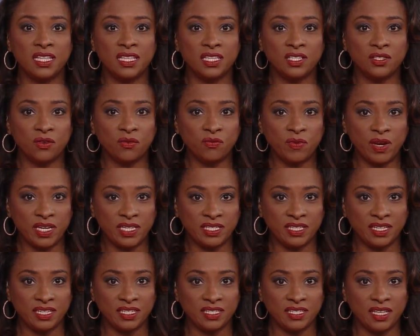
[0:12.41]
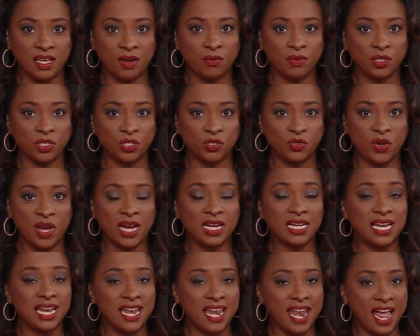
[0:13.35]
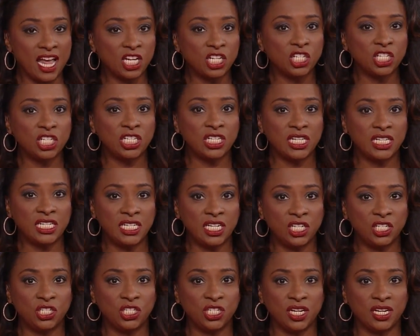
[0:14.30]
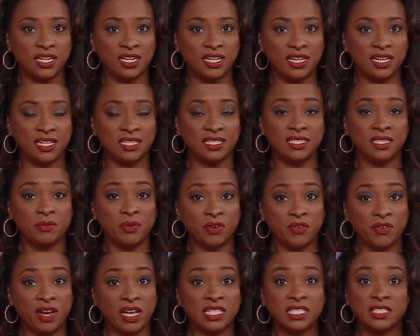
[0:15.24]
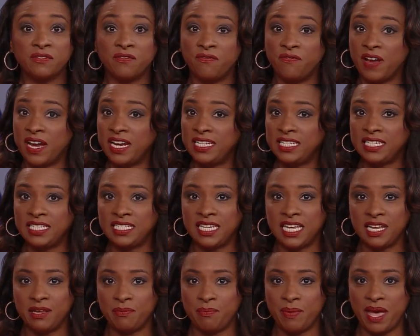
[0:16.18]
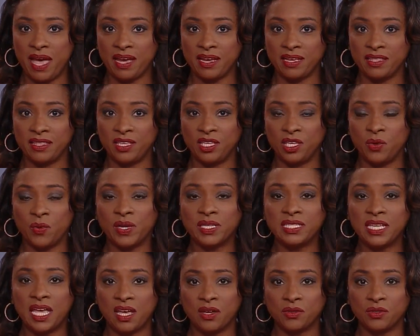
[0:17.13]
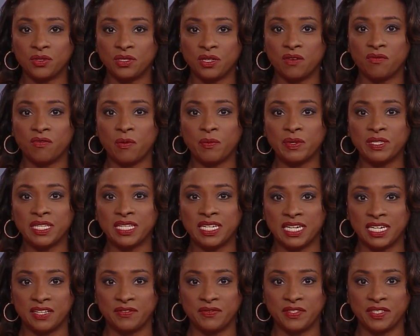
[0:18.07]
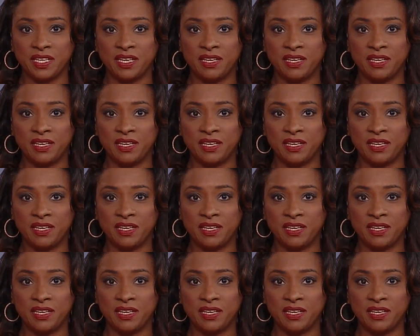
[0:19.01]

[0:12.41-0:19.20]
These are races that will attract national attention as Democrats fight to take back the U.S. House of Representatives.